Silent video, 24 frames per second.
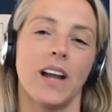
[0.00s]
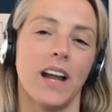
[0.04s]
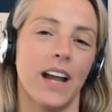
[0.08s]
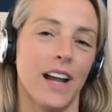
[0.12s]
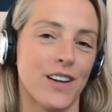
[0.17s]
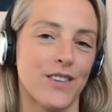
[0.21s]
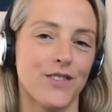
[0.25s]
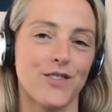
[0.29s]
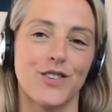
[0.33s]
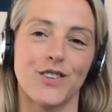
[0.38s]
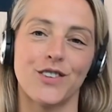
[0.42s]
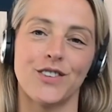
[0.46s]

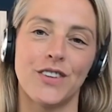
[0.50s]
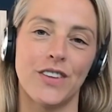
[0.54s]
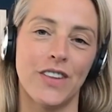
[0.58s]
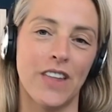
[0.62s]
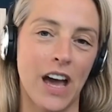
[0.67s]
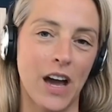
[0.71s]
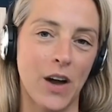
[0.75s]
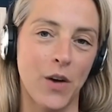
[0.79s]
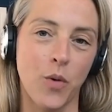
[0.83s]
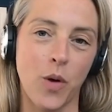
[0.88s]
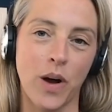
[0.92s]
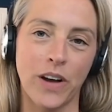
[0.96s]
answer to
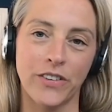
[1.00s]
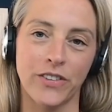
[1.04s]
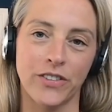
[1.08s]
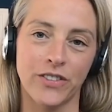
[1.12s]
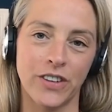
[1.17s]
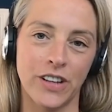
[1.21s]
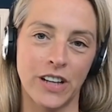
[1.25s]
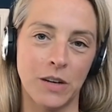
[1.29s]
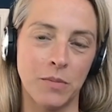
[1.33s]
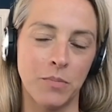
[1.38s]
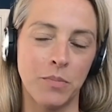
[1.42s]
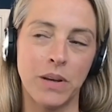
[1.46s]
that
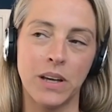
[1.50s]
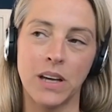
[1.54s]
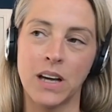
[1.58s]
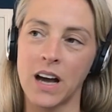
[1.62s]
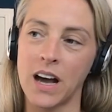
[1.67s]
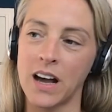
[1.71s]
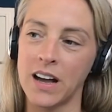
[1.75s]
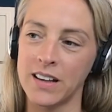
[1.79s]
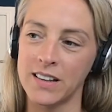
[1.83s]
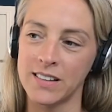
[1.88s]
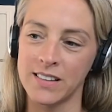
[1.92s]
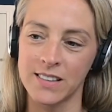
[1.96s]
question,
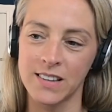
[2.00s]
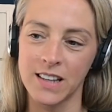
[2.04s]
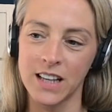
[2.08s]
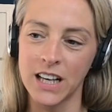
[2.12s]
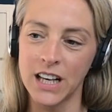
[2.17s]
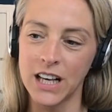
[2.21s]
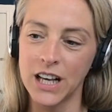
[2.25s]
because